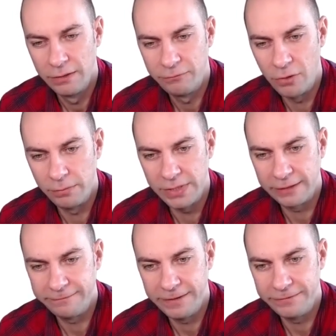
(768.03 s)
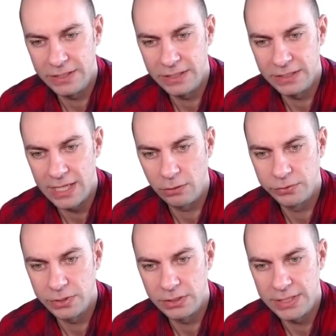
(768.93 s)
From that
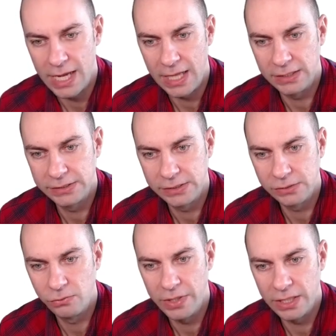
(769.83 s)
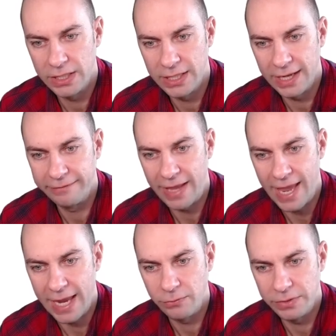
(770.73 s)
$15,000, we're going to have
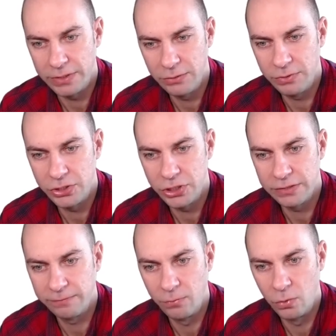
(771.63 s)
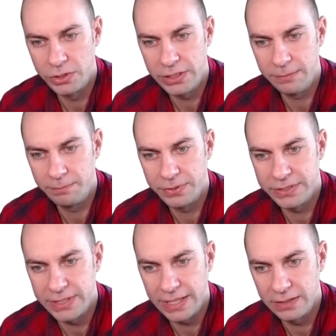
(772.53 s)
equity, which is
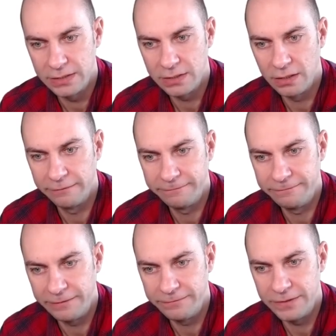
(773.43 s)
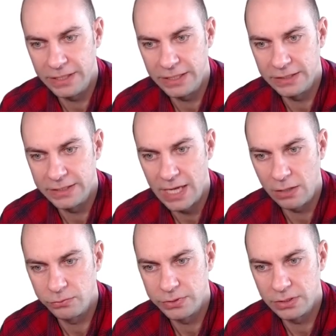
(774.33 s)
40% of
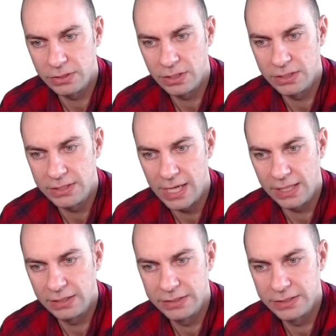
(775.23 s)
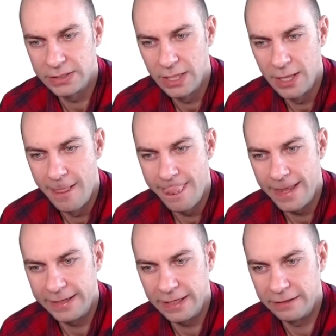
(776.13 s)
$15,000.
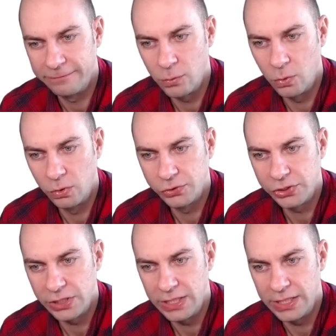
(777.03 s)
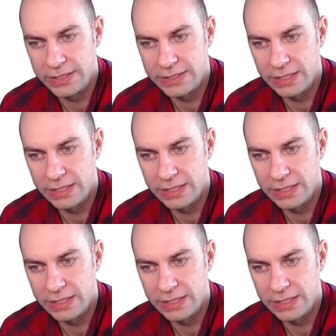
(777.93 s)
And that, of course, is